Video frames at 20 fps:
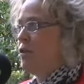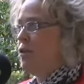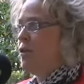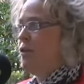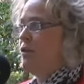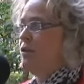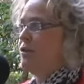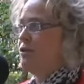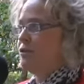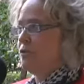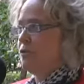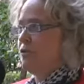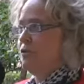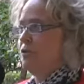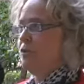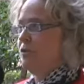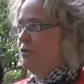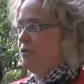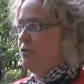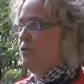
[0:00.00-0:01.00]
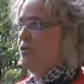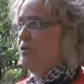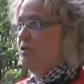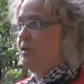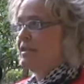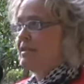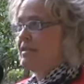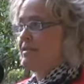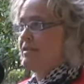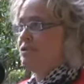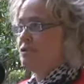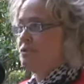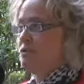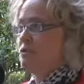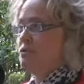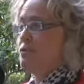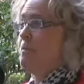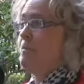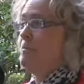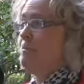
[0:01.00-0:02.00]
Talk, talk, talk. That's the
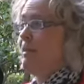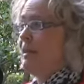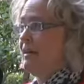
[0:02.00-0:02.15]
solution.